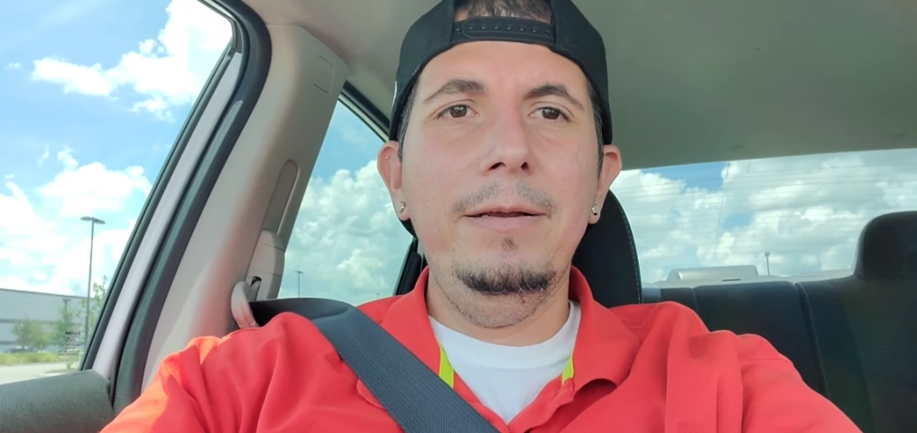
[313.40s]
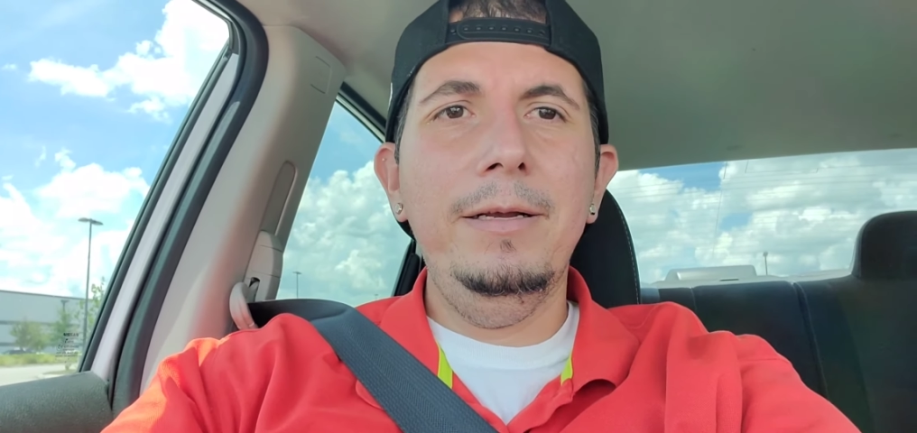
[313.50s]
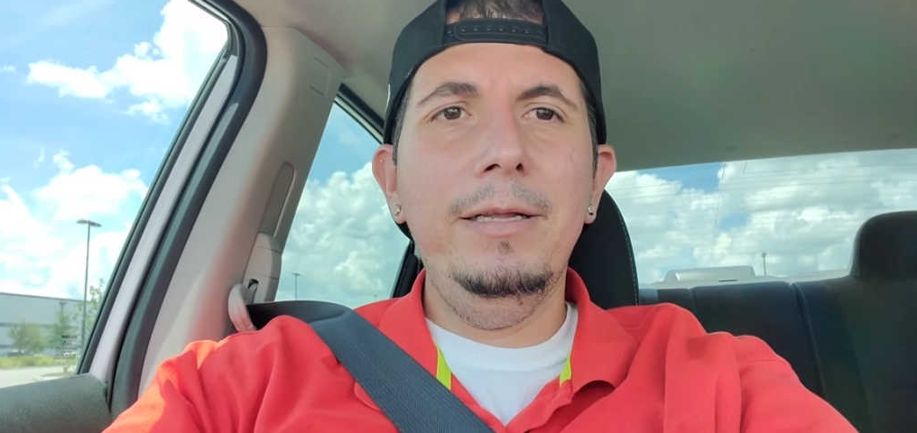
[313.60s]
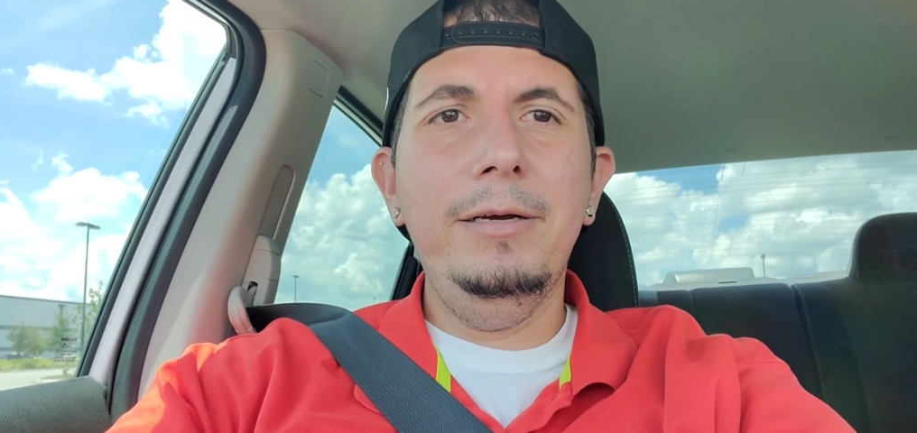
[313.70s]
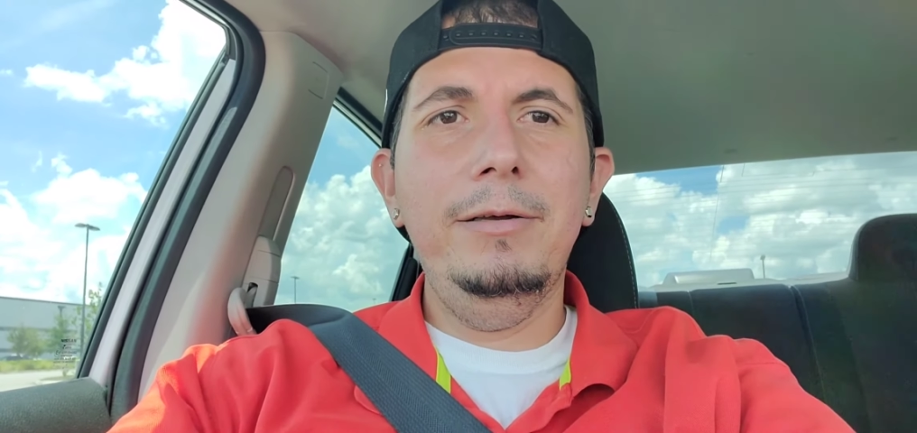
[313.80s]

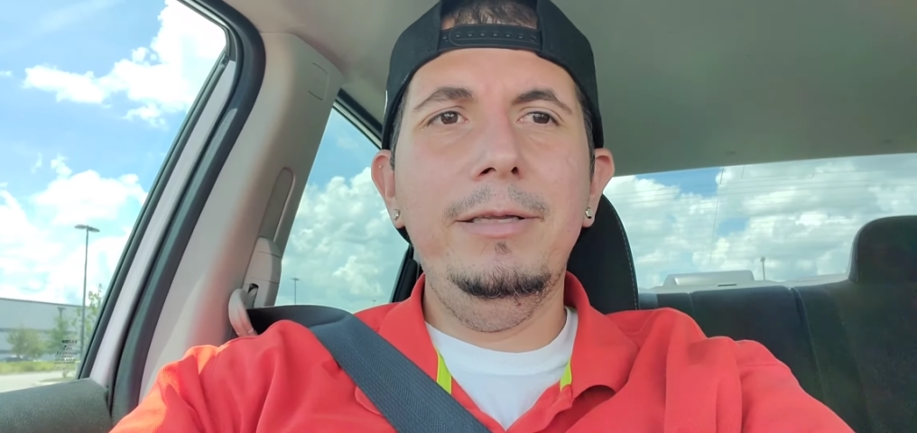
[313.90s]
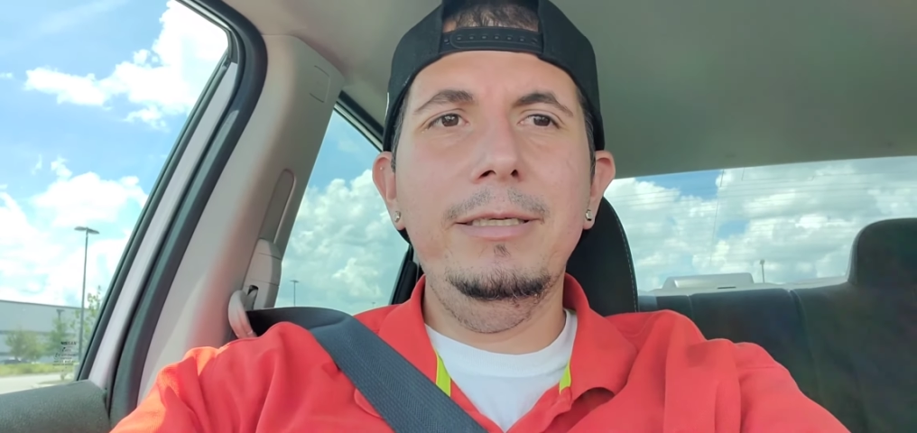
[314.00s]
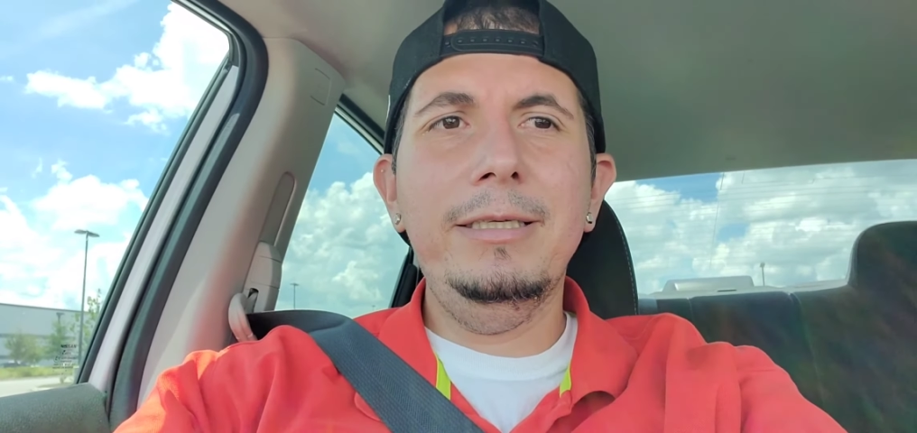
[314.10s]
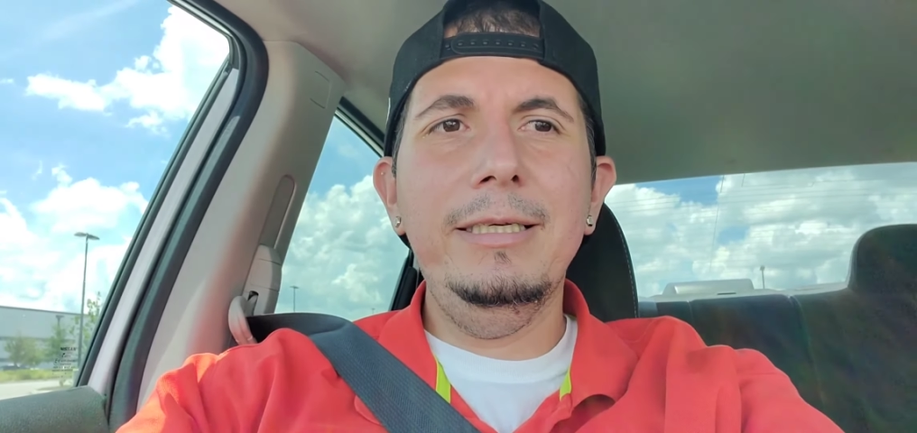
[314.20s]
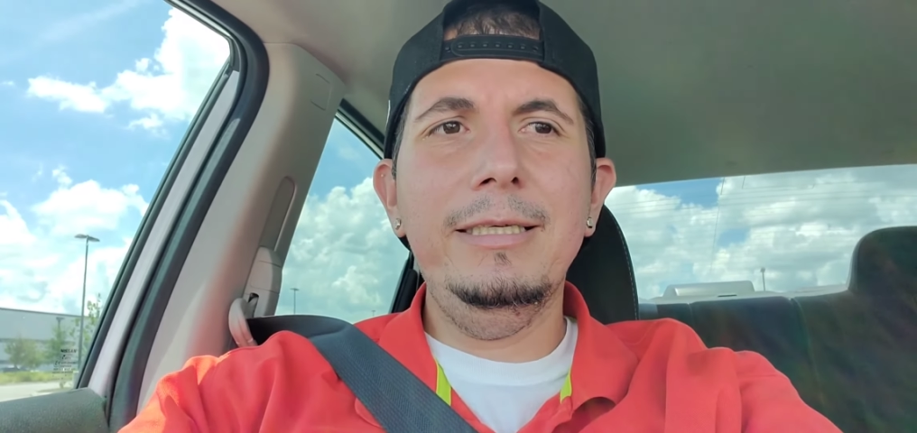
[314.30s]
you know,
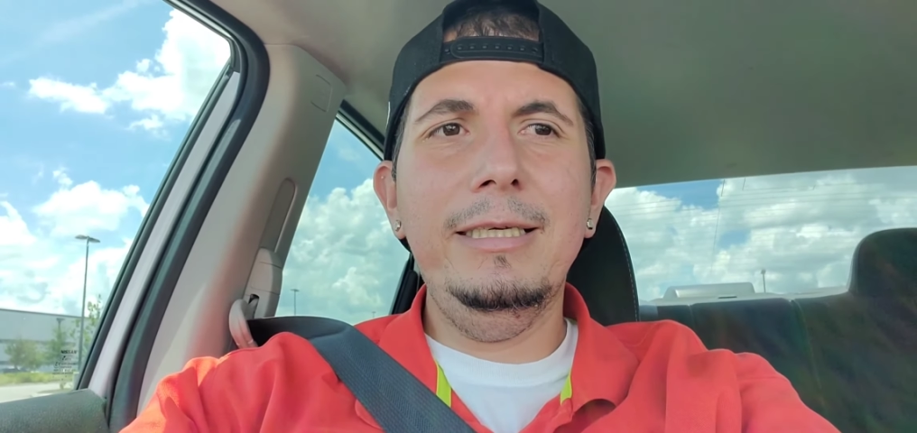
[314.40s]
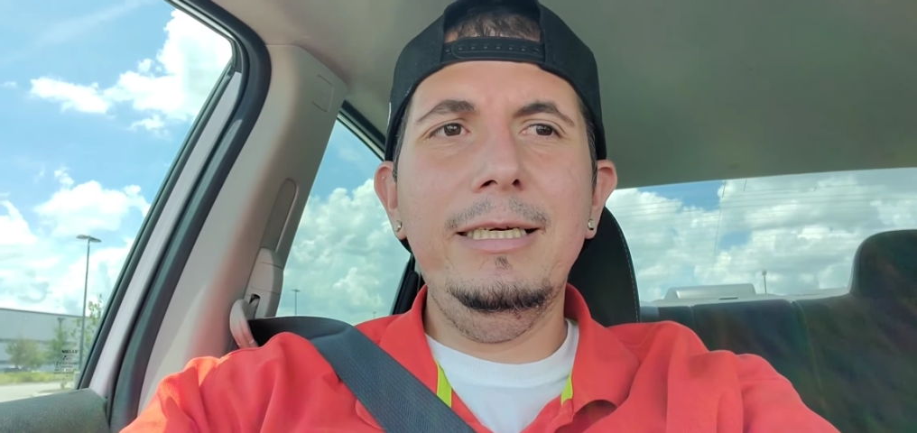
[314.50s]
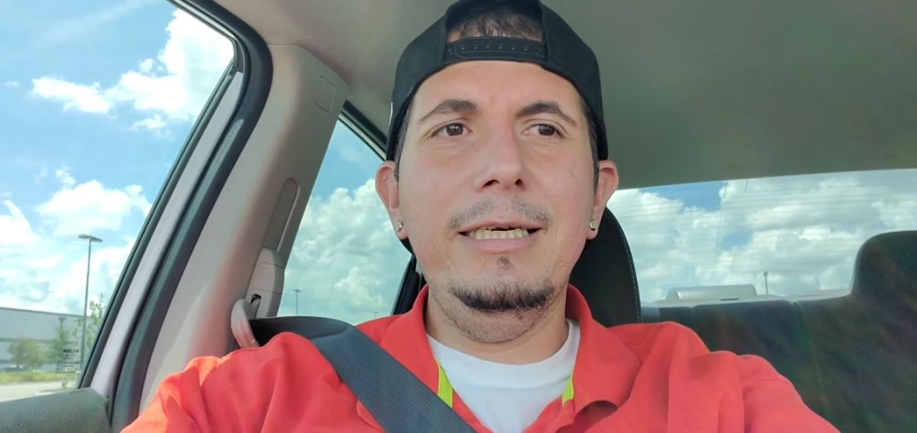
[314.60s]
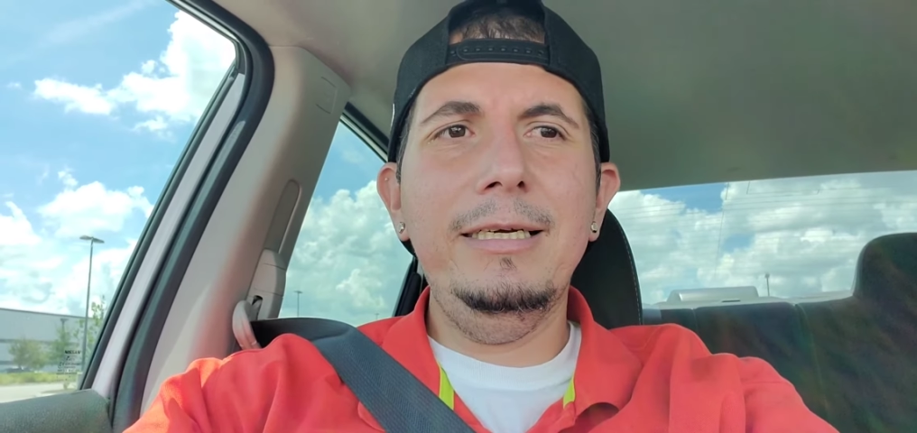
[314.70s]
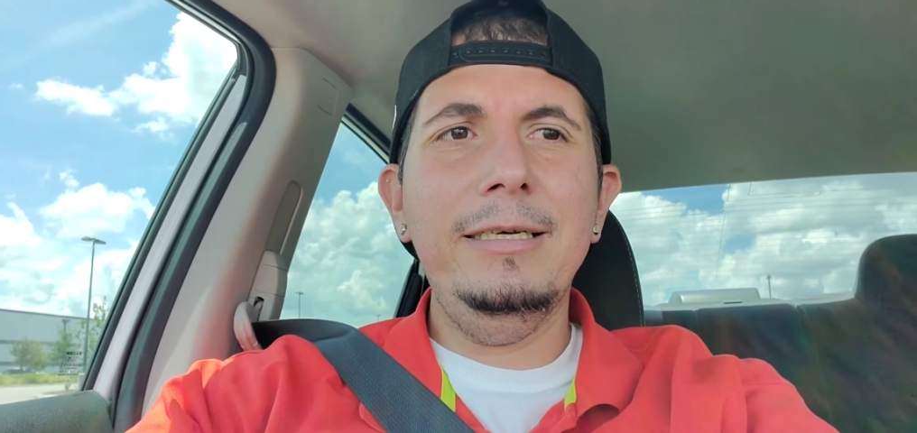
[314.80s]
this is
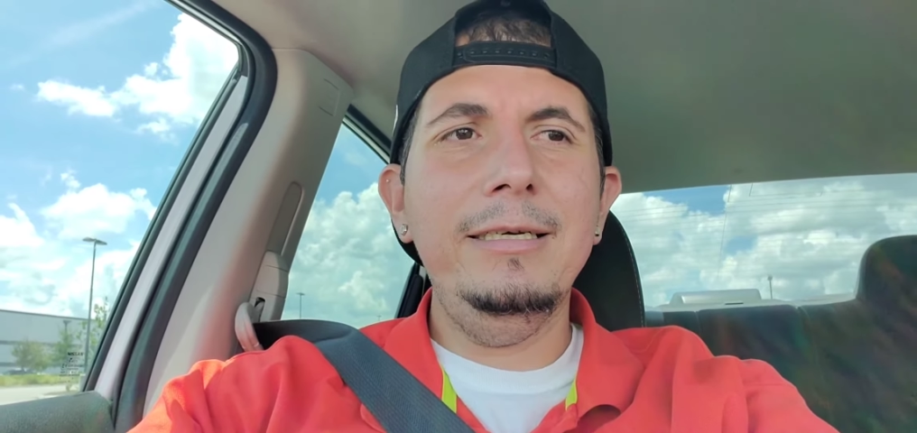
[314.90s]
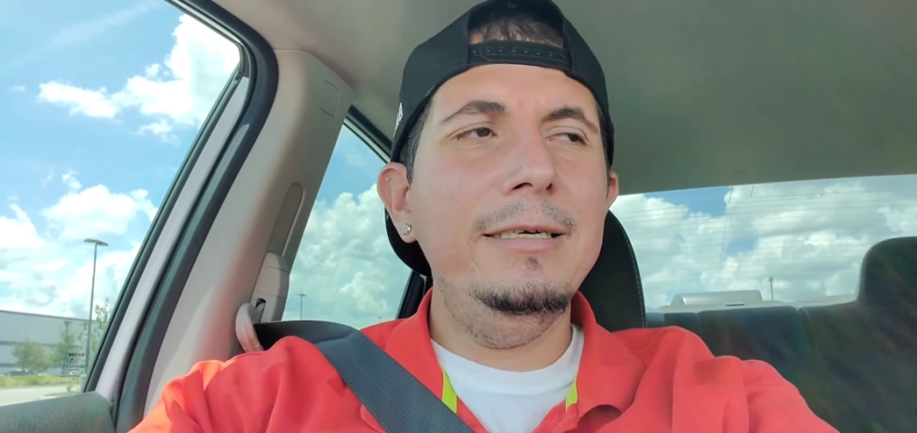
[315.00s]
uh